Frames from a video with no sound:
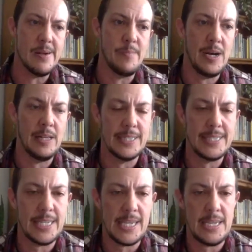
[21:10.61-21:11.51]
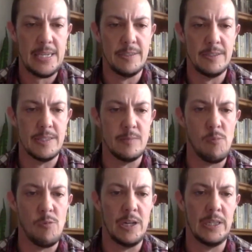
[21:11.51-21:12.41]
Paula Sickey, whose
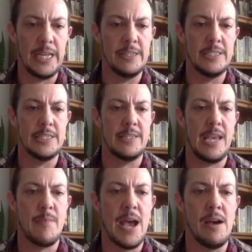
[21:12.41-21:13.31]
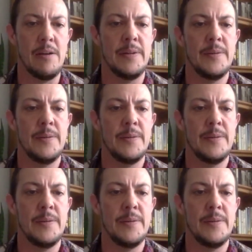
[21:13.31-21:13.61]
memoir Later just came out